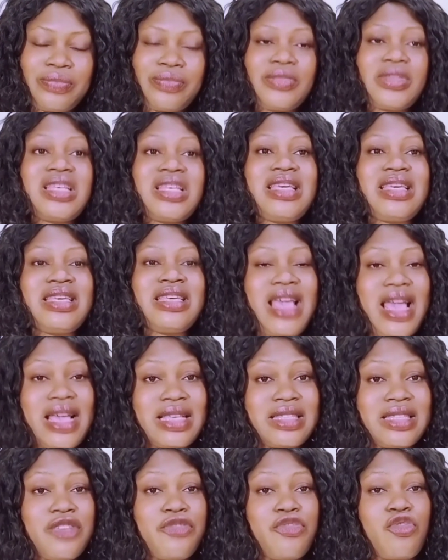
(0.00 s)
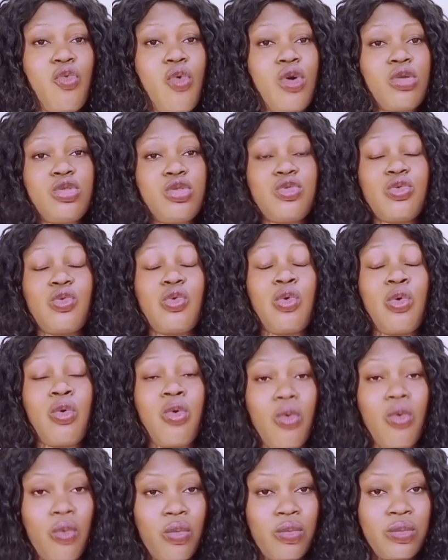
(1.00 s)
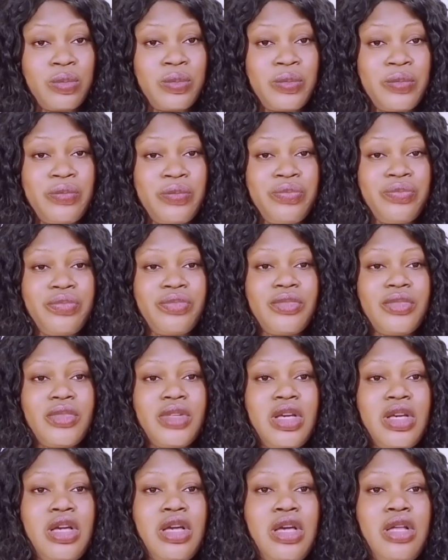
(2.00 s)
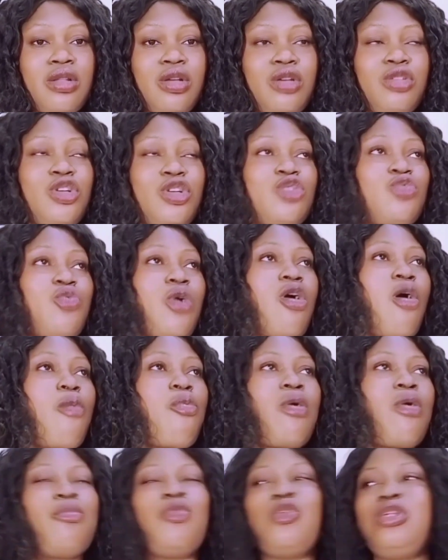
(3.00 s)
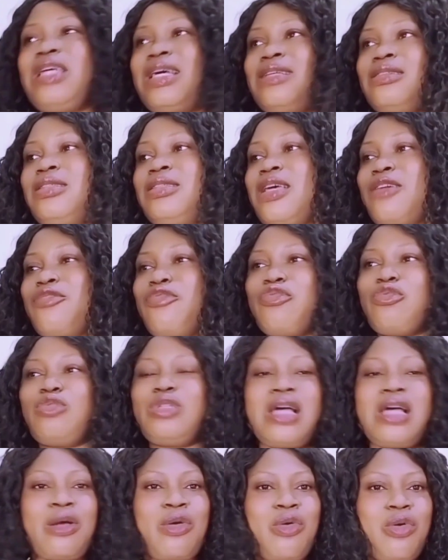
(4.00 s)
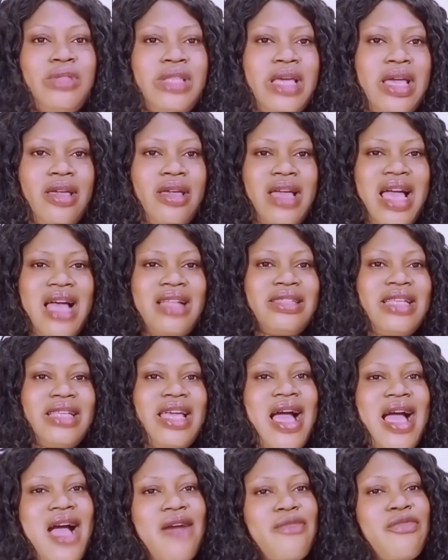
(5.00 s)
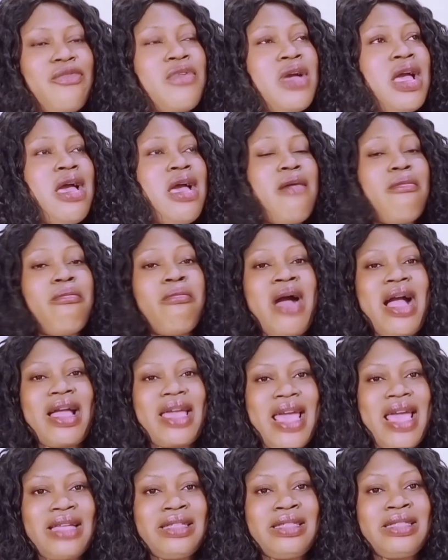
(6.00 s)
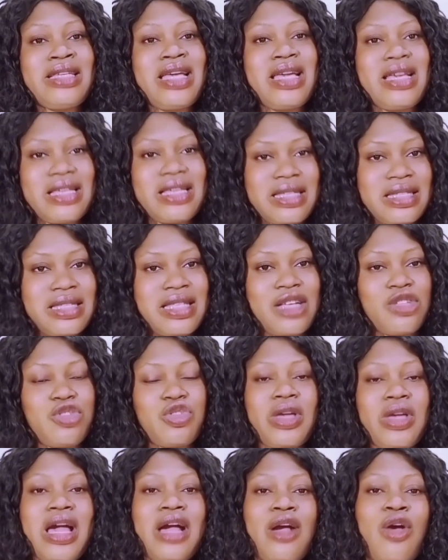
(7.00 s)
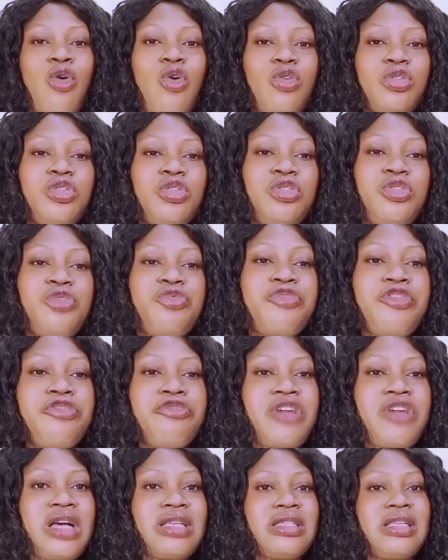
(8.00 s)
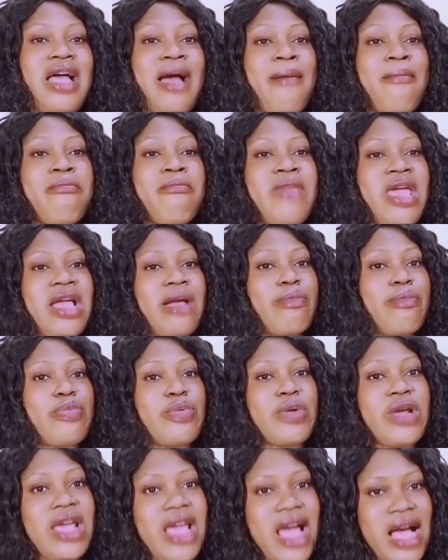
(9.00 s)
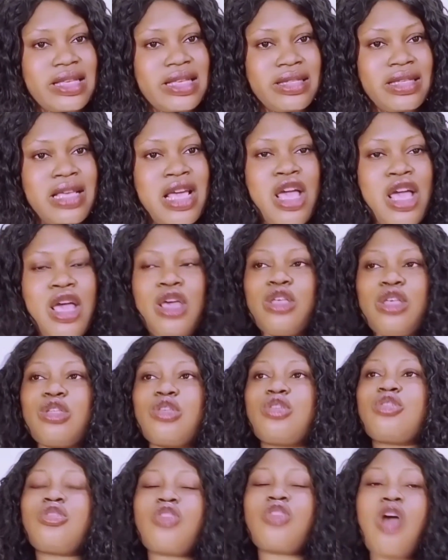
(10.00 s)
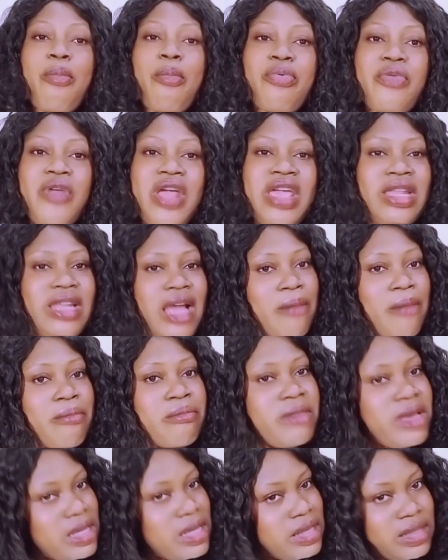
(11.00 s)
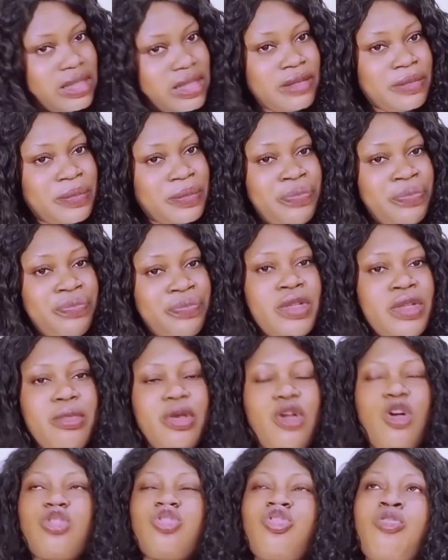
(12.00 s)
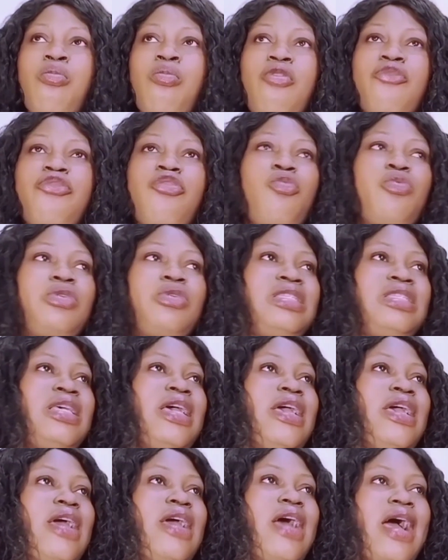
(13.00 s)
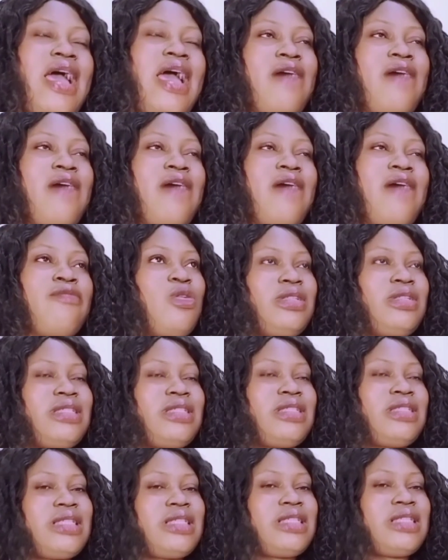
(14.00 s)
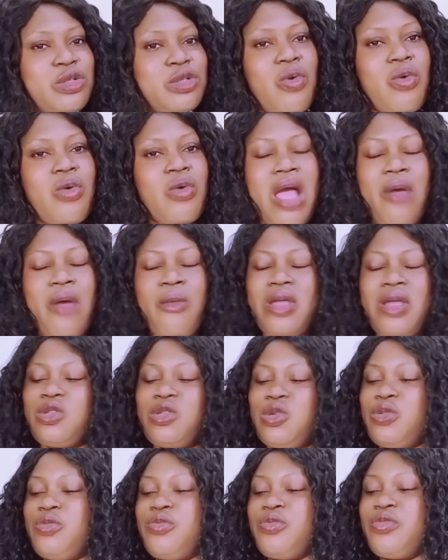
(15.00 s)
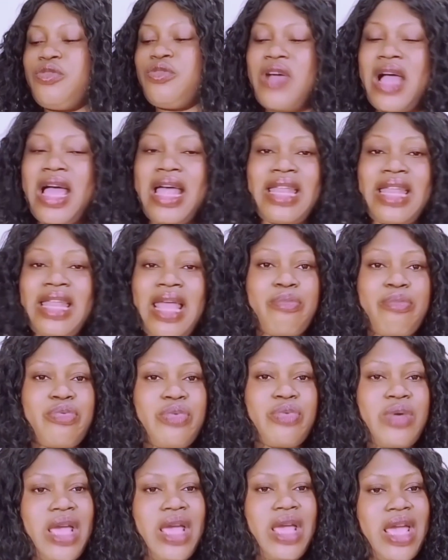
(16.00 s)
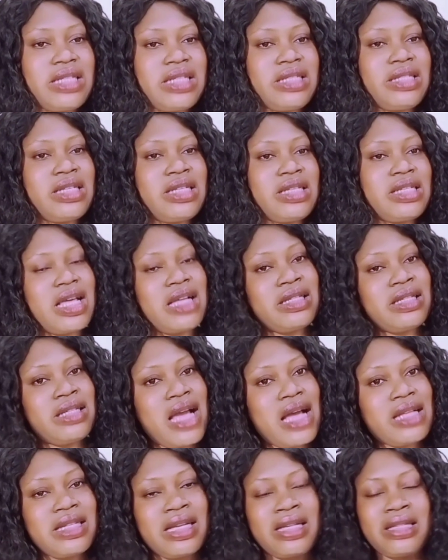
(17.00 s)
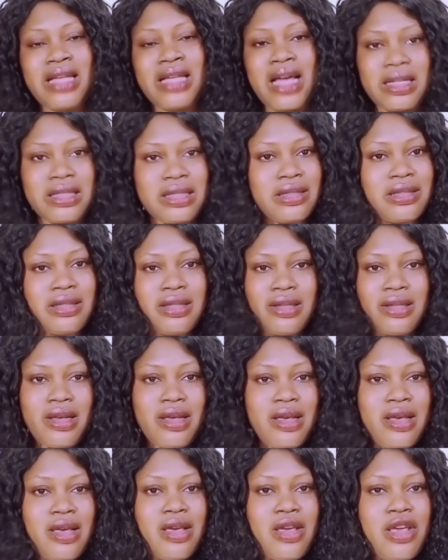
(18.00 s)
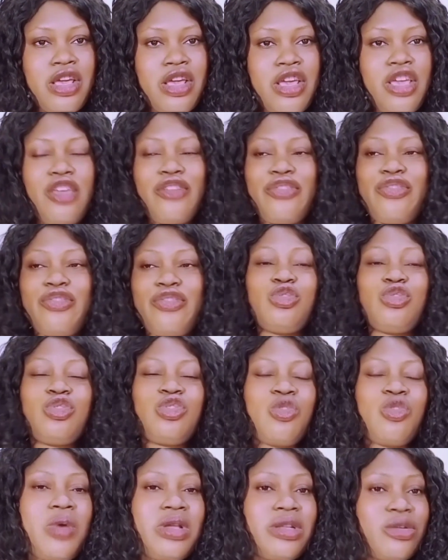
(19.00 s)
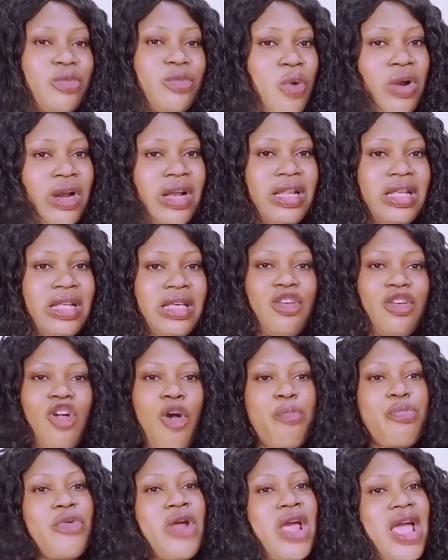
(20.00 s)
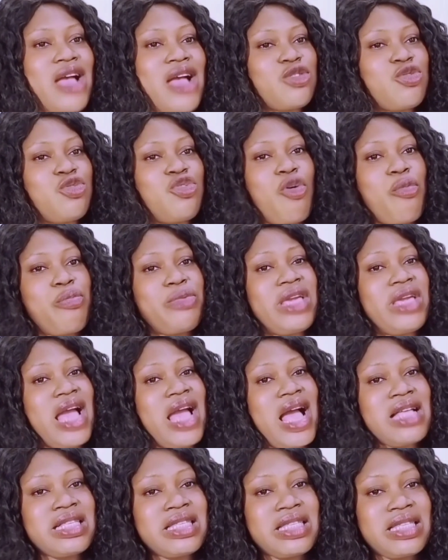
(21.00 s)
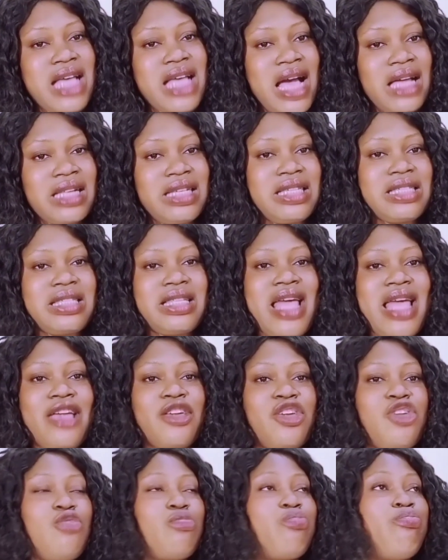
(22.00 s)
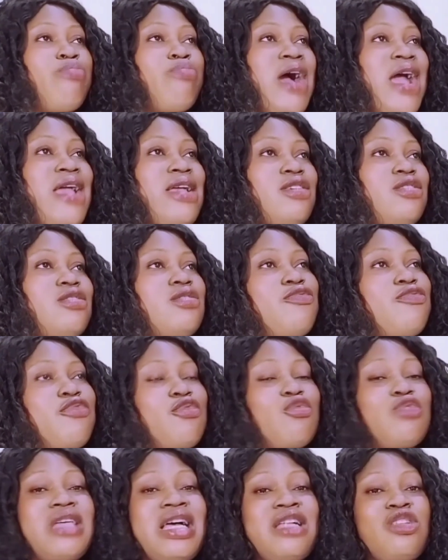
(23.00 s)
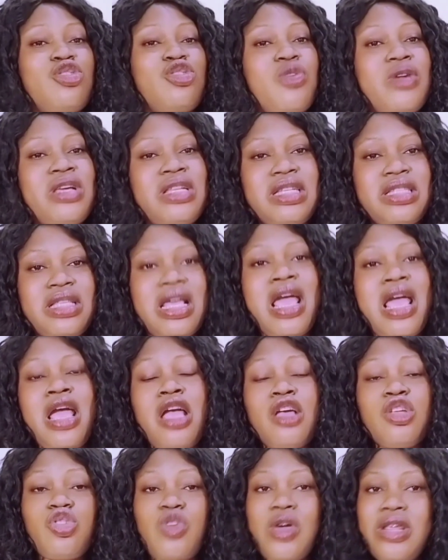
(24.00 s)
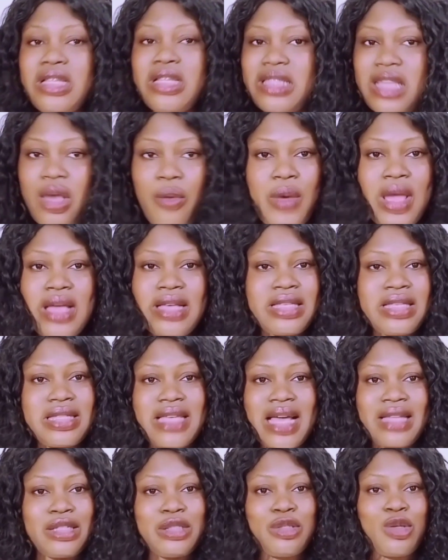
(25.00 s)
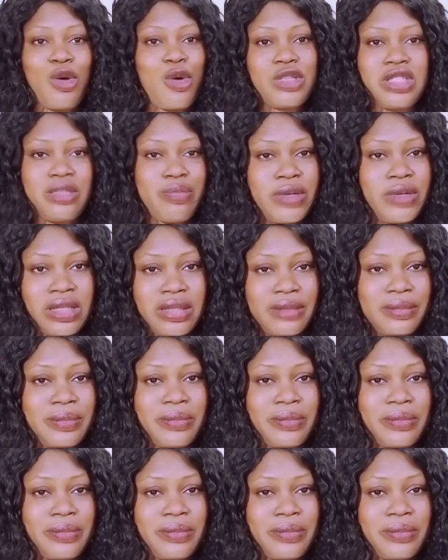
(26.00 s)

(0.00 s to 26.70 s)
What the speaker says: Yes, if you want to go. Don't just wake up one morning and take fruit and go there. And they have market days that you can go to the rivers and make prayers. Stop praying amidst. Because some of you will say, I have done this, so I went to the river and I prayed this and that and that. If you do it wrongly, your prayers will not be answered. It's like you buying fruit and throwing it away inside the dustbin.